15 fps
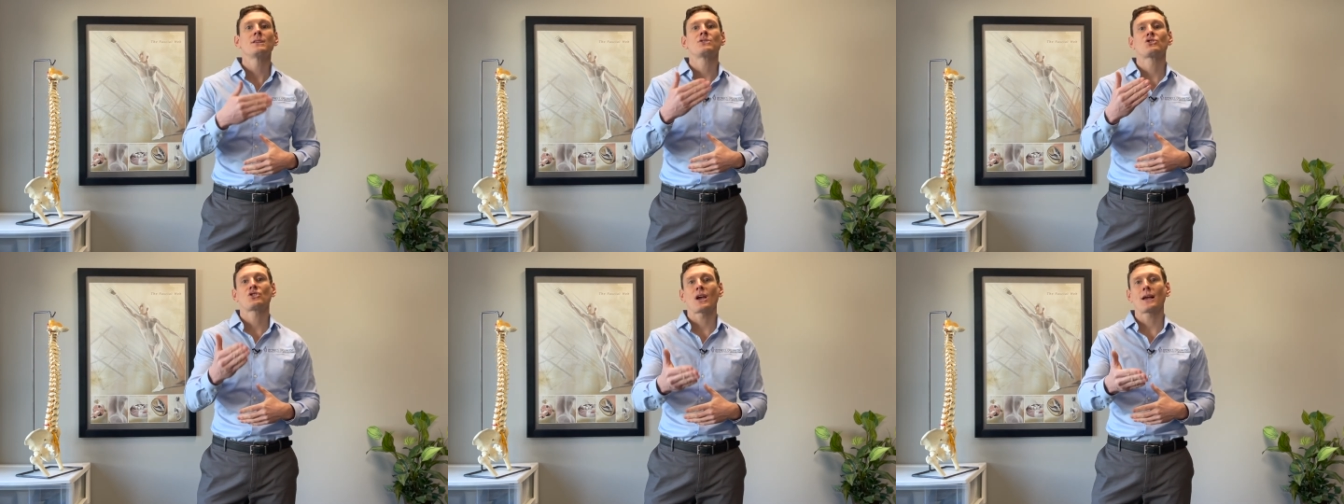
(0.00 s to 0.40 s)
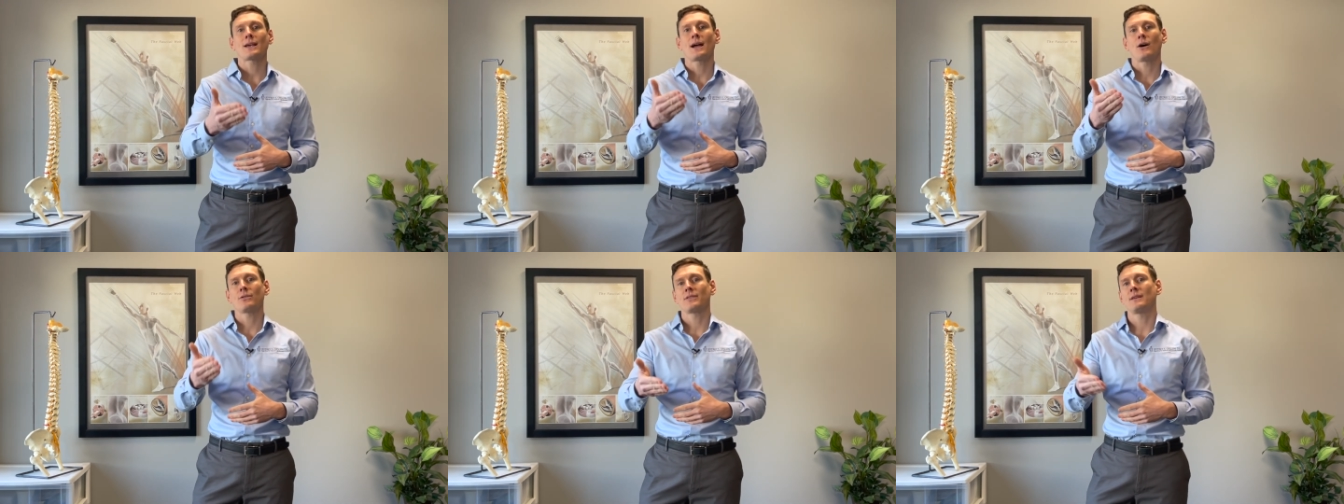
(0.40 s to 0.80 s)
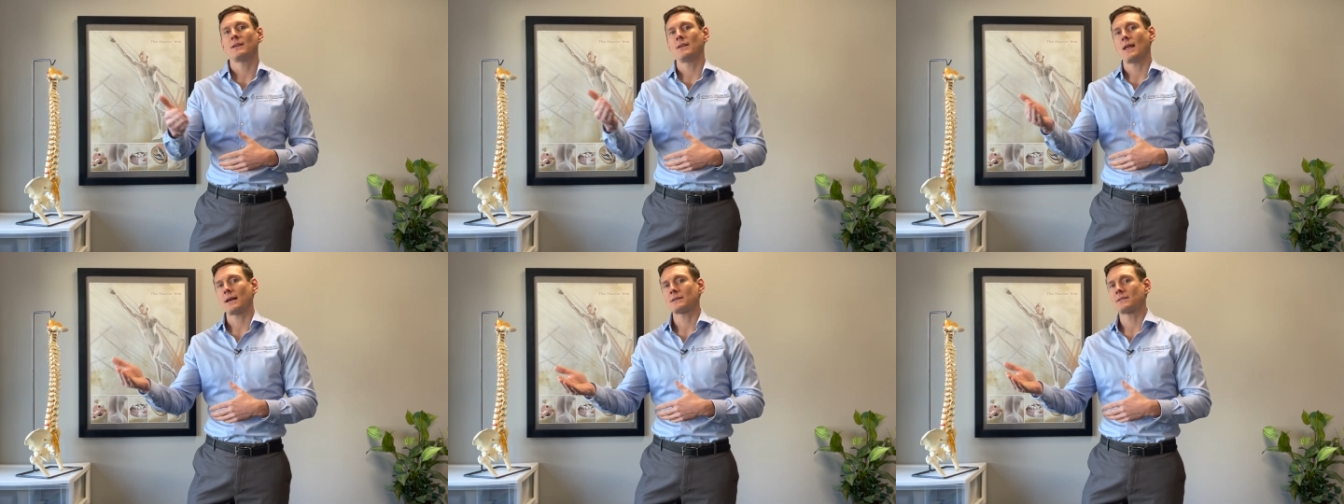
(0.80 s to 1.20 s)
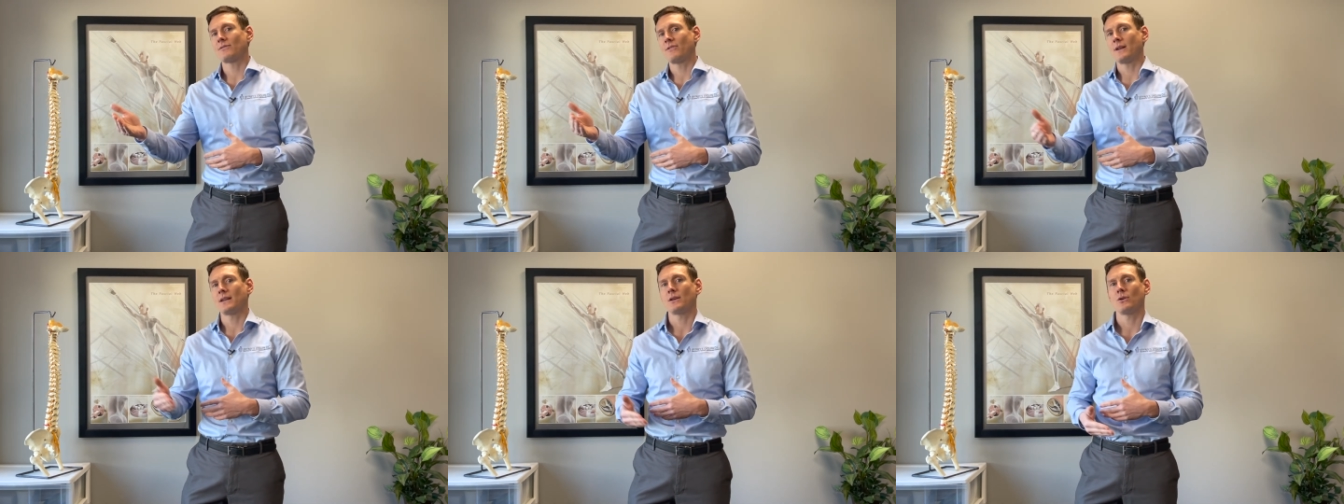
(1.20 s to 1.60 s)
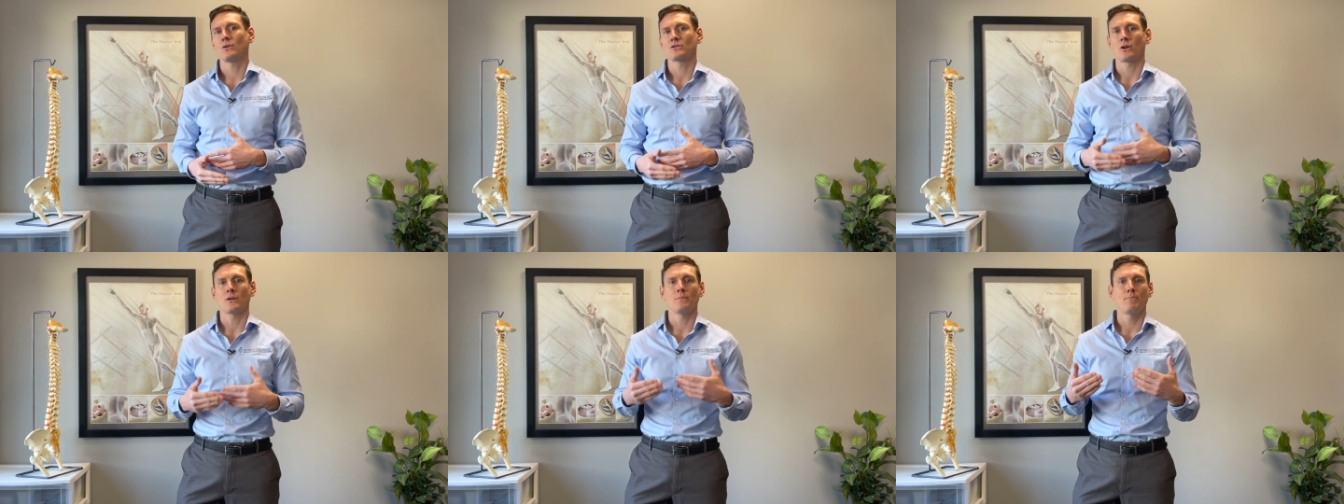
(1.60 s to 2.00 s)
check out the next
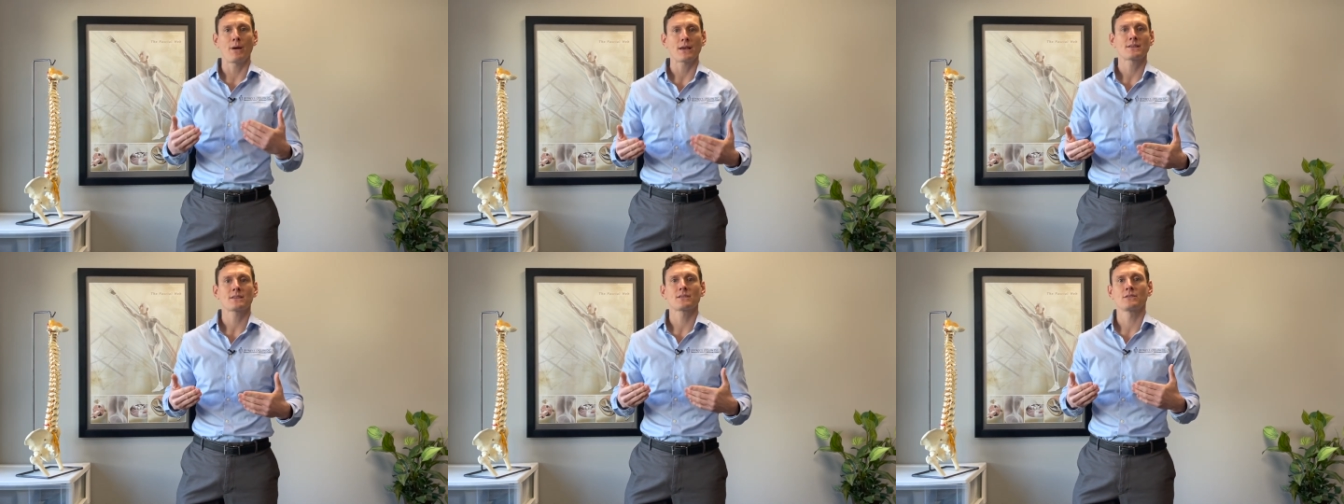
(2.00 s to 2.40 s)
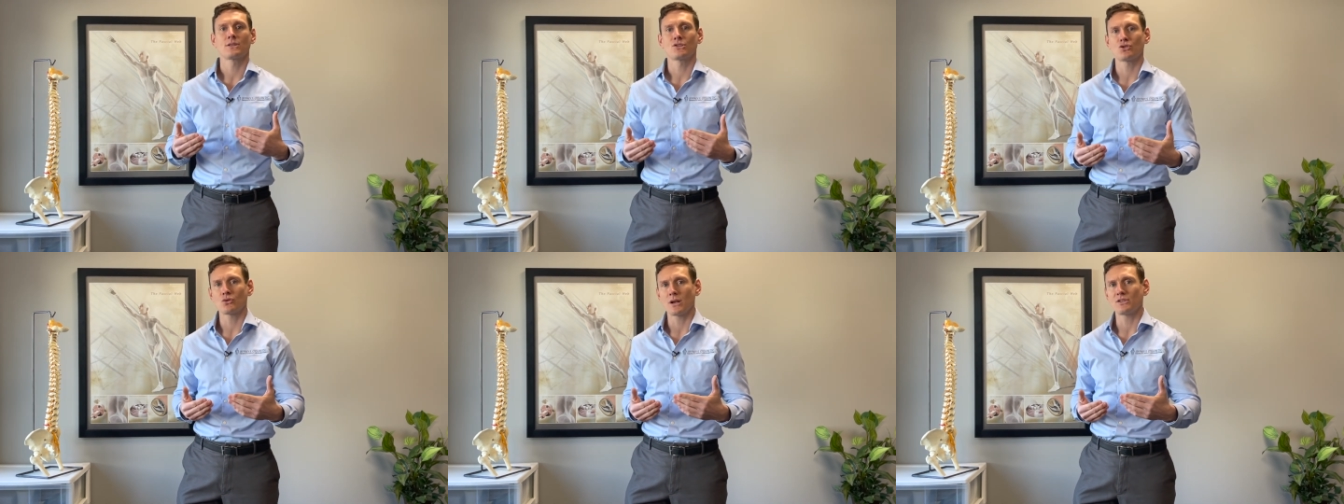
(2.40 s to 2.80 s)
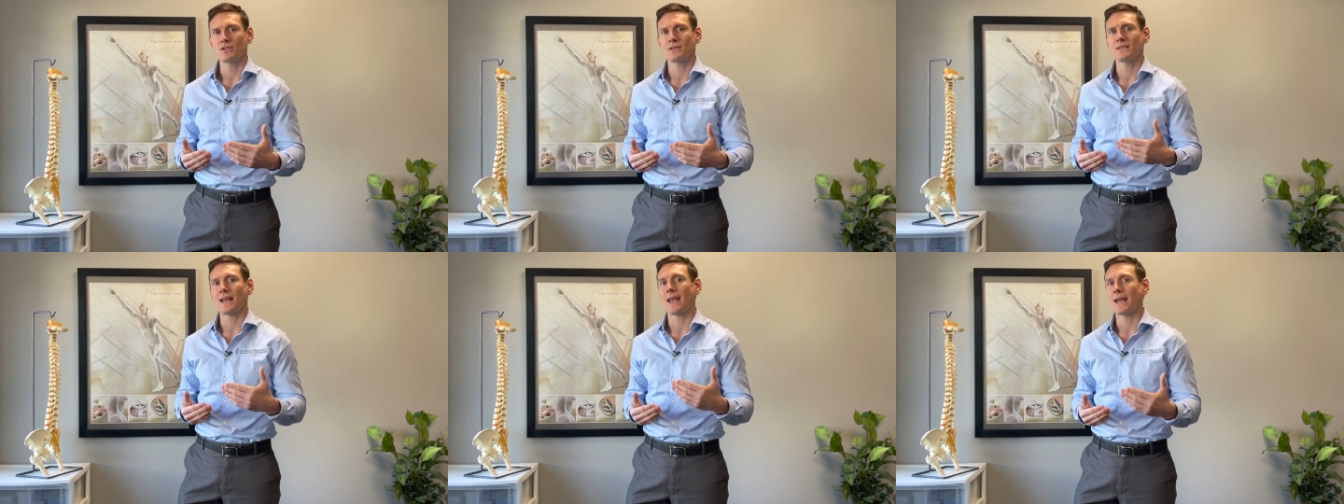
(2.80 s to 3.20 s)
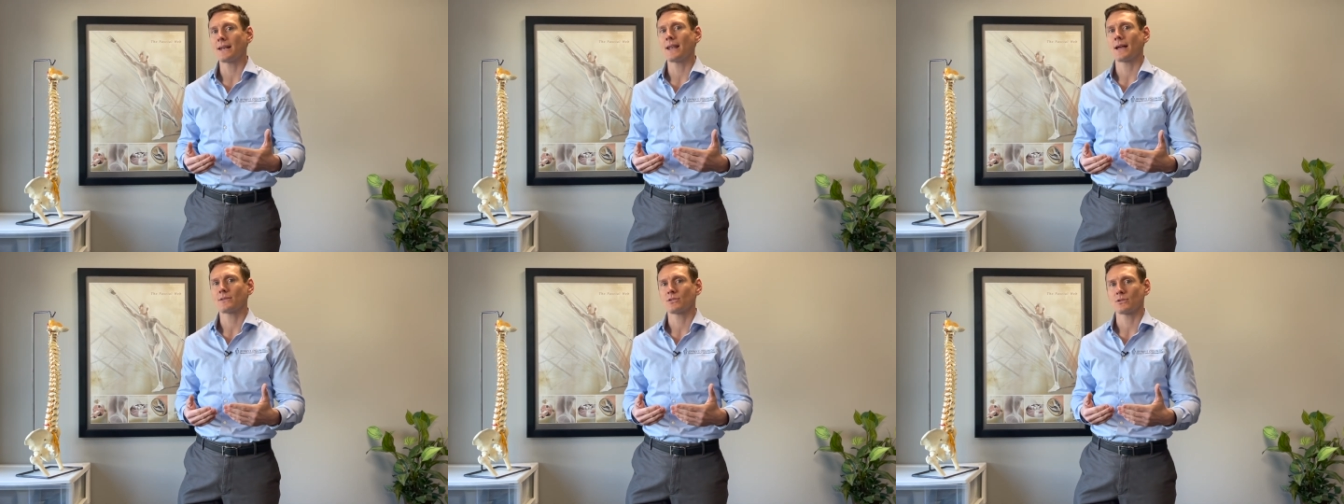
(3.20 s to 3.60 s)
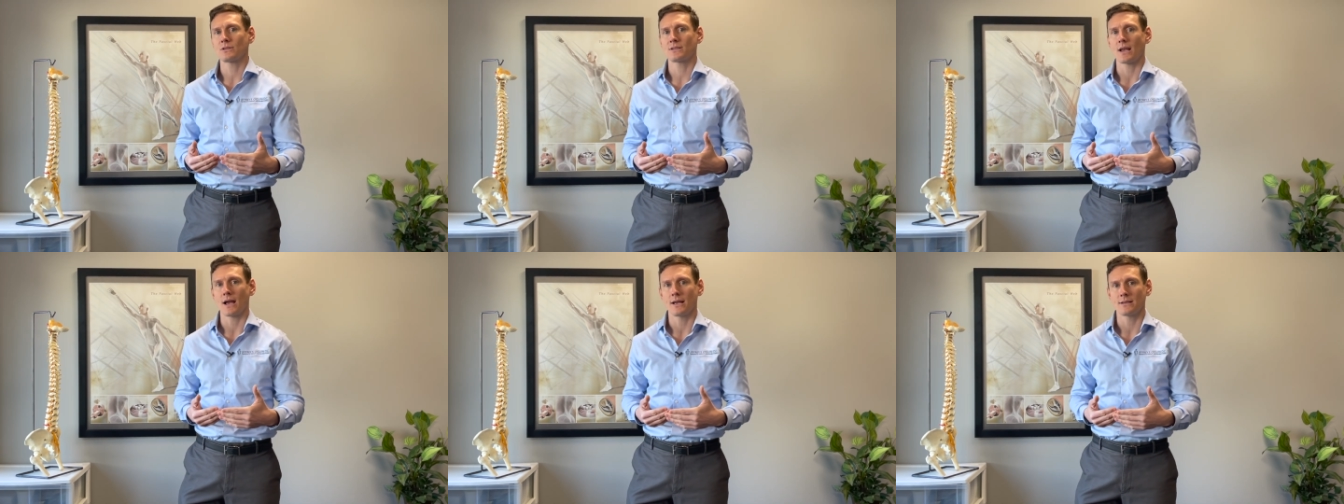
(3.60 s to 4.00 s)
videos on best stretches and
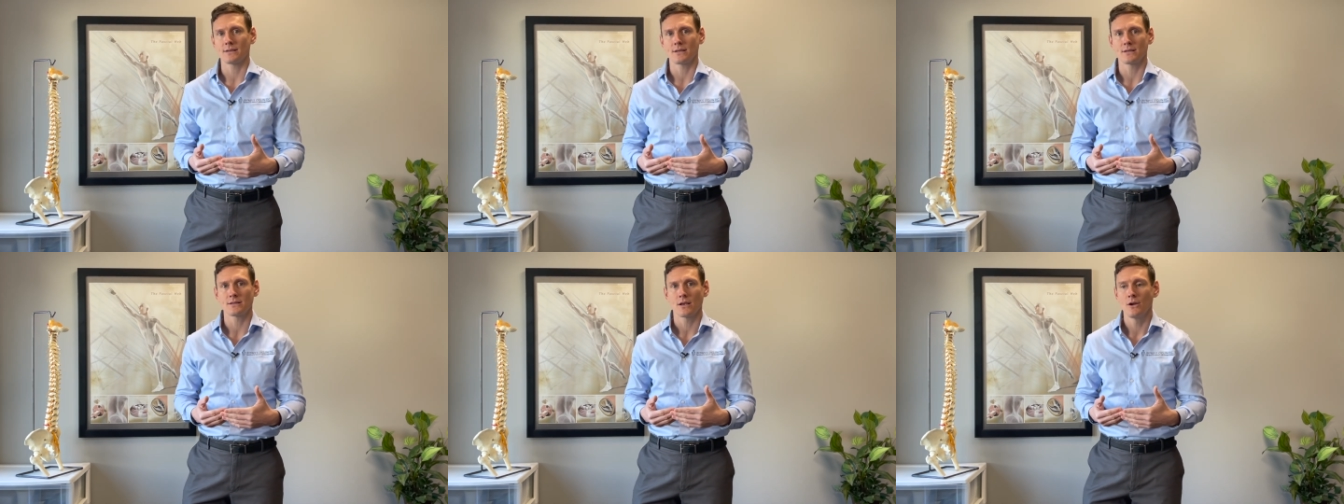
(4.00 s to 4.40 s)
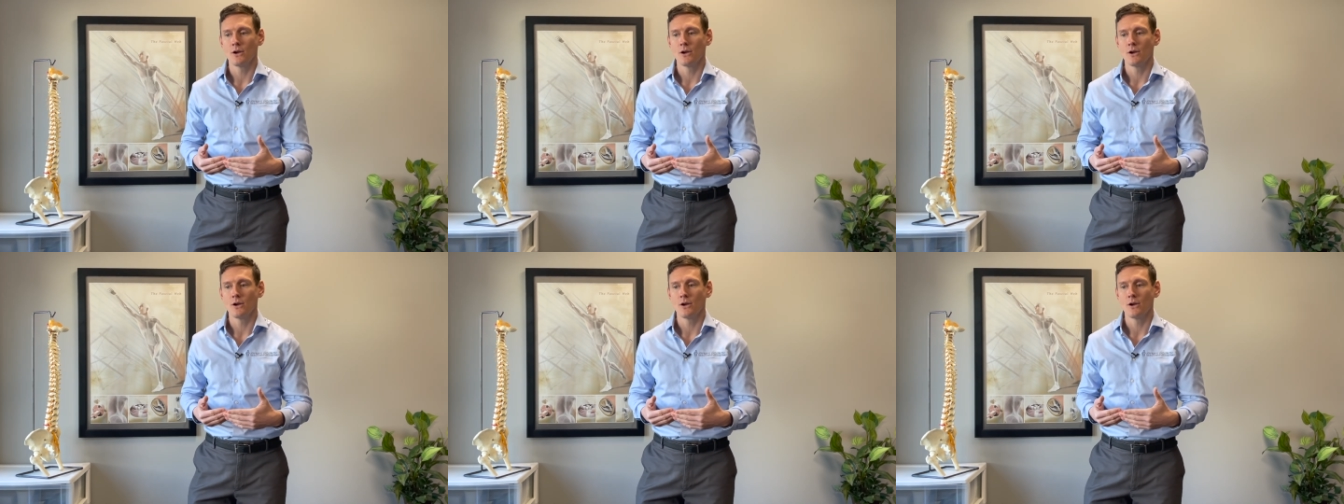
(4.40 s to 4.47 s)
exercises